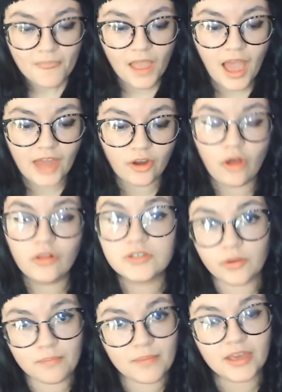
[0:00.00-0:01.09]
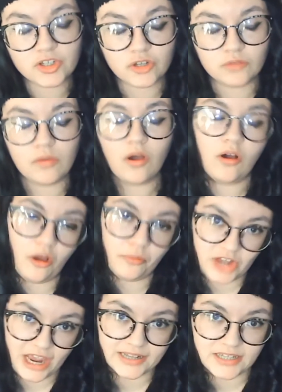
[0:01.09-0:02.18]
and also it makes you more
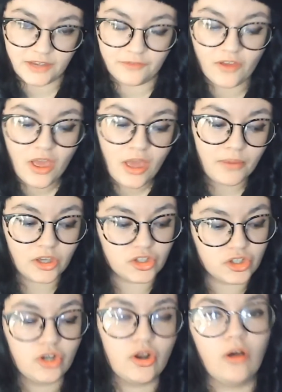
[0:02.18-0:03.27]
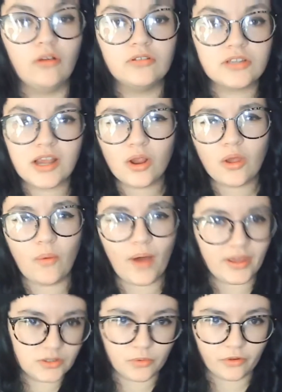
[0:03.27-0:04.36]
objective because you're not quite
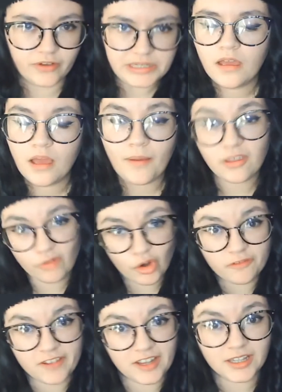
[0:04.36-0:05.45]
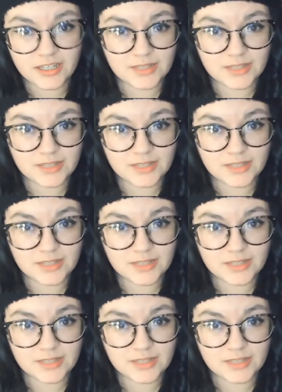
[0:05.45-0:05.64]
as worried about your own feelings.